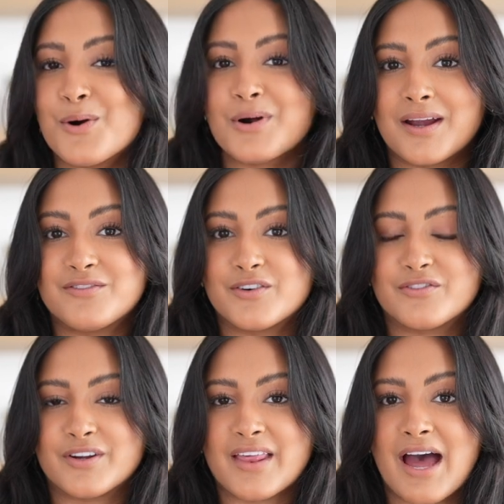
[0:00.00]
grateful
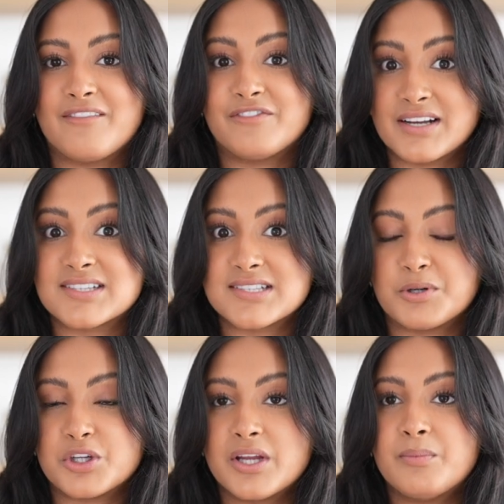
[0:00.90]
for that
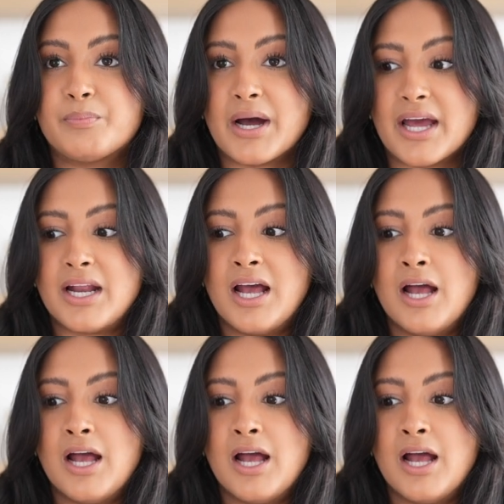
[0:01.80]
flexibility, but